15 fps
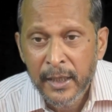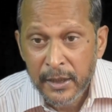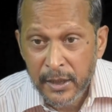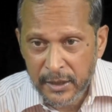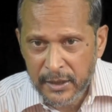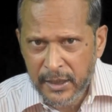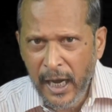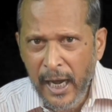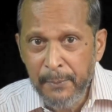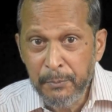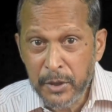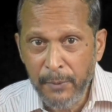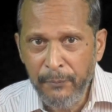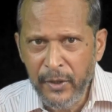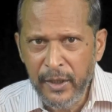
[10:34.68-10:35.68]
The
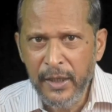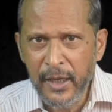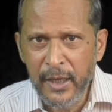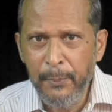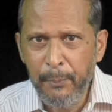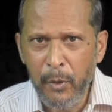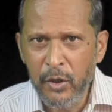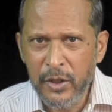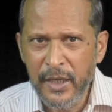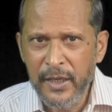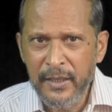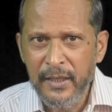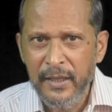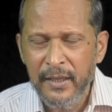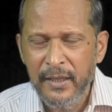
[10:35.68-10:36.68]
Times of India
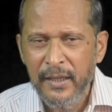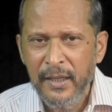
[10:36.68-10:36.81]
reported